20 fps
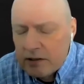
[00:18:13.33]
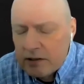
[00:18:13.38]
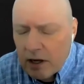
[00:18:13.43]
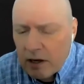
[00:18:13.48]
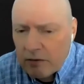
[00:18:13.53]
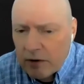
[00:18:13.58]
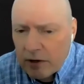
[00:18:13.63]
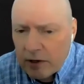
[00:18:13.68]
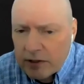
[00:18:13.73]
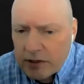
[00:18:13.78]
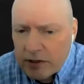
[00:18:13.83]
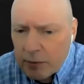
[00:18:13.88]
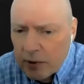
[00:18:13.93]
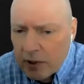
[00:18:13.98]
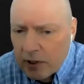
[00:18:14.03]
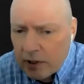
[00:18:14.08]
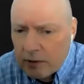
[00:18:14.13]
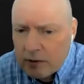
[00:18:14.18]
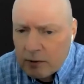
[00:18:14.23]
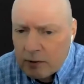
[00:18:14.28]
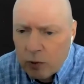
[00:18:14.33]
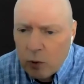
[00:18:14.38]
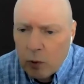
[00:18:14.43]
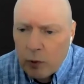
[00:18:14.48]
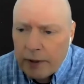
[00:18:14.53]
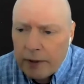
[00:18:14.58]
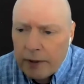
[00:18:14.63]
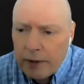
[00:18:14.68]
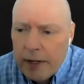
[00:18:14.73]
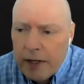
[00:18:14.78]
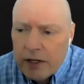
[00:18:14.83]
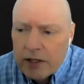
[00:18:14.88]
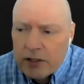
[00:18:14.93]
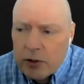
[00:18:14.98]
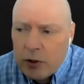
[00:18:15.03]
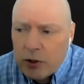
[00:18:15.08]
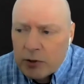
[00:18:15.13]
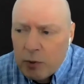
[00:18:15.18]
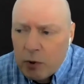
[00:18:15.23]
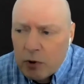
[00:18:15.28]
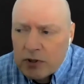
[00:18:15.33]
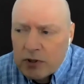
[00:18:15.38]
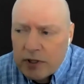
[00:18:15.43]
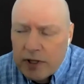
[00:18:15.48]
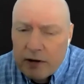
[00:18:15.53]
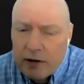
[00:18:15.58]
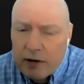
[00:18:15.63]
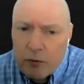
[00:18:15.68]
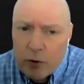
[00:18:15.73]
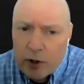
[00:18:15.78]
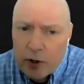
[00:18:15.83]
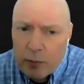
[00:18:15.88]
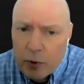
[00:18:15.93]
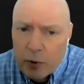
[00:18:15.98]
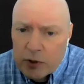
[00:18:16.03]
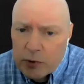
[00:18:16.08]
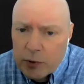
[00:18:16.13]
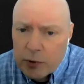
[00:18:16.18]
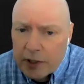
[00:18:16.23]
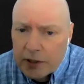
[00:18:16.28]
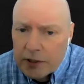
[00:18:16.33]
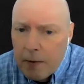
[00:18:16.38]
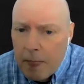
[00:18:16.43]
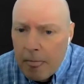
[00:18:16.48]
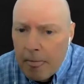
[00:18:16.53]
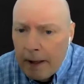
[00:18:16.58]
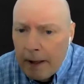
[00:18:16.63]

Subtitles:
not very typically deployed. So it's mostly that 40-port switch.